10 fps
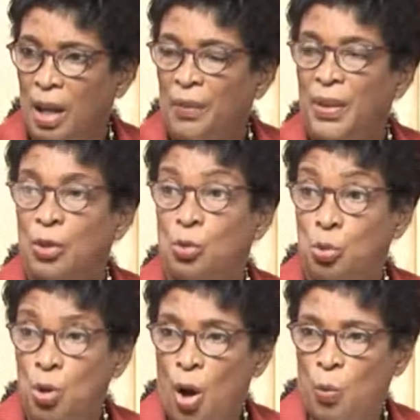They do
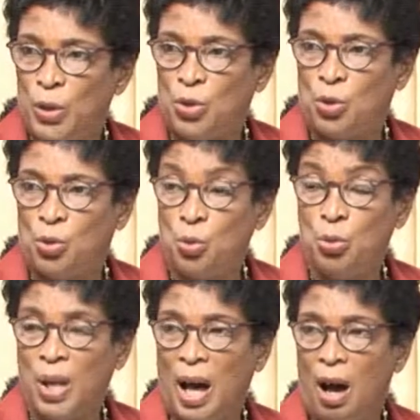not wish to do
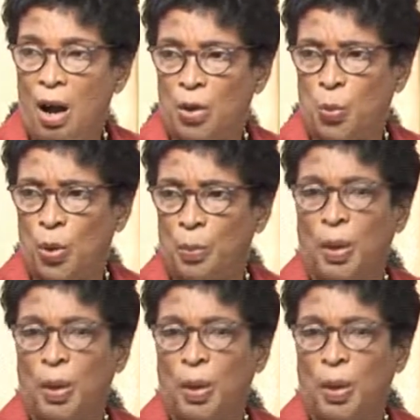that hard work,